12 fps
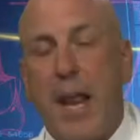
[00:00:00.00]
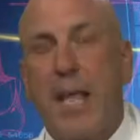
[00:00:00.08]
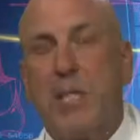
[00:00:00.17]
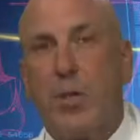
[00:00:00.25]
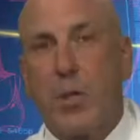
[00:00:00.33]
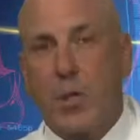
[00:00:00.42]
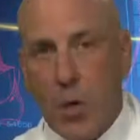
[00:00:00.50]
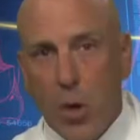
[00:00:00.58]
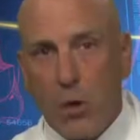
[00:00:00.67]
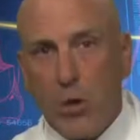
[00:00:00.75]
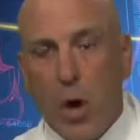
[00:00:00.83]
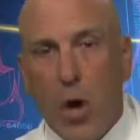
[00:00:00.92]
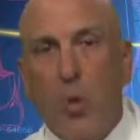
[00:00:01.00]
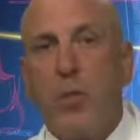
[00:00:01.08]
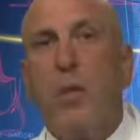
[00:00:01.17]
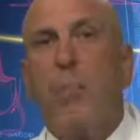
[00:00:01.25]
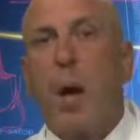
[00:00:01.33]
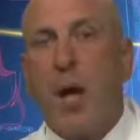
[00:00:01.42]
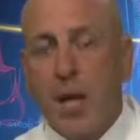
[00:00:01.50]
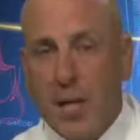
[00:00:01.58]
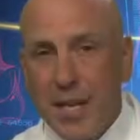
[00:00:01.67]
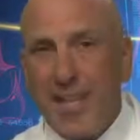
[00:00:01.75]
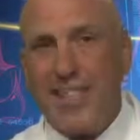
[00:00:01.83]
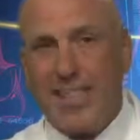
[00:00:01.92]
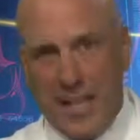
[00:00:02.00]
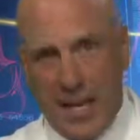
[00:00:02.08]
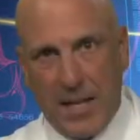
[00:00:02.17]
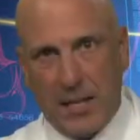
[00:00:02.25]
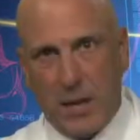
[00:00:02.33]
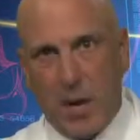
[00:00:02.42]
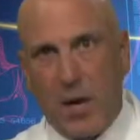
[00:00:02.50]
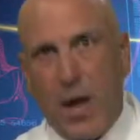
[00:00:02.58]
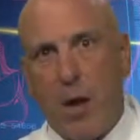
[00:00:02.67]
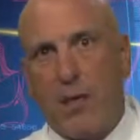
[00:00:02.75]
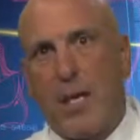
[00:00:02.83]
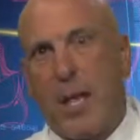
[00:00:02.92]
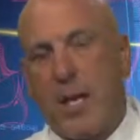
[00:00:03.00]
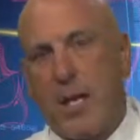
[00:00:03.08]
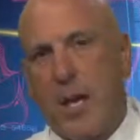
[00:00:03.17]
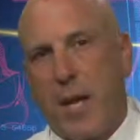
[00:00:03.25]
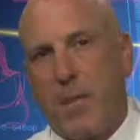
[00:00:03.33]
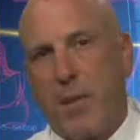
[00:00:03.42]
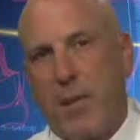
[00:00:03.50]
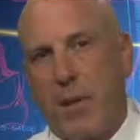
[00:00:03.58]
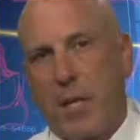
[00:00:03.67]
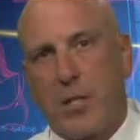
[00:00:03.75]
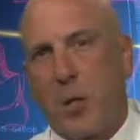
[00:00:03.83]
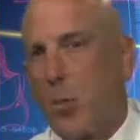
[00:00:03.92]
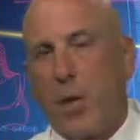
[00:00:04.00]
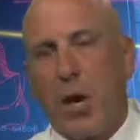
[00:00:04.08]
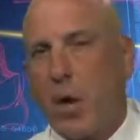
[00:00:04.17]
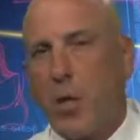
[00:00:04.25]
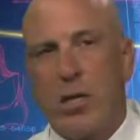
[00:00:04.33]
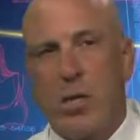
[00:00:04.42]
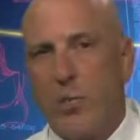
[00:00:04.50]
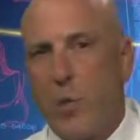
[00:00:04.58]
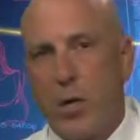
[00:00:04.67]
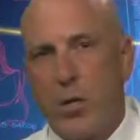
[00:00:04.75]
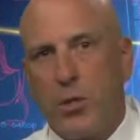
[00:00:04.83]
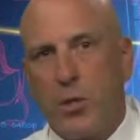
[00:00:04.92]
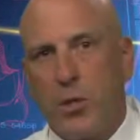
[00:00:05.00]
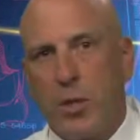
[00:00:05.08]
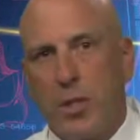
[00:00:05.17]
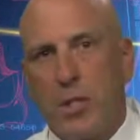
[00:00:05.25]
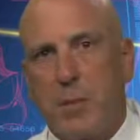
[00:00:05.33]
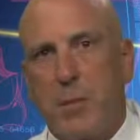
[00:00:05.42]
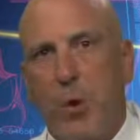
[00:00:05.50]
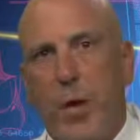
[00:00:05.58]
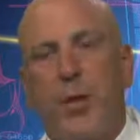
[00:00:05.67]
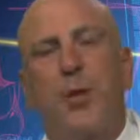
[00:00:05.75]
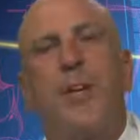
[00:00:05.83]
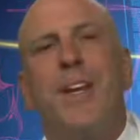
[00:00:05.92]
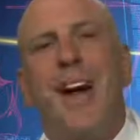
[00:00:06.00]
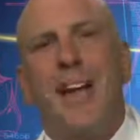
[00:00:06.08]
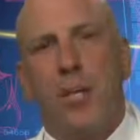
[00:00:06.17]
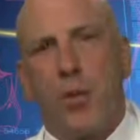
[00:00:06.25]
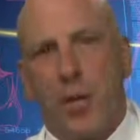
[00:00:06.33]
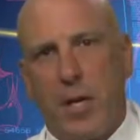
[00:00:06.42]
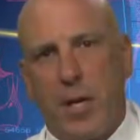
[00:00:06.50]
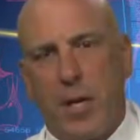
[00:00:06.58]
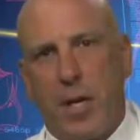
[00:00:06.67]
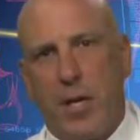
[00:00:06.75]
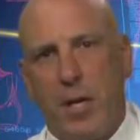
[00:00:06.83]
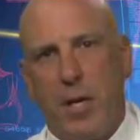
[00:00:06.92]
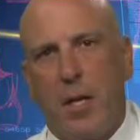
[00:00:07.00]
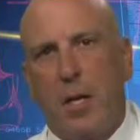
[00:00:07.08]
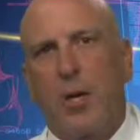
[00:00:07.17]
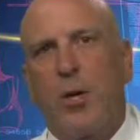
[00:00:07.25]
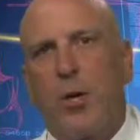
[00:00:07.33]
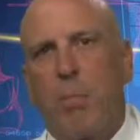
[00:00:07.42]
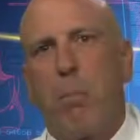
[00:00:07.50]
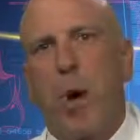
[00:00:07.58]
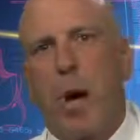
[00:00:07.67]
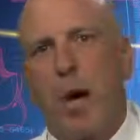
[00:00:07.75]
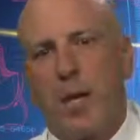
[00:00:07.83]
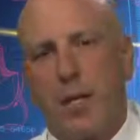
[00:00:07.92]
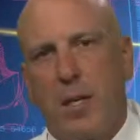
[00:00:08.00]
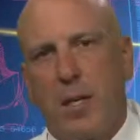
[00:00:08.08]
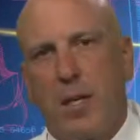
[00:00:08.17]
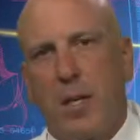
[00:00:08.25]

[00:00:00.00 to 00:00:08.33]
And as a result, all the bonding sites are now taken up. And so regardless of what you do at this point, you're not going to get a good bond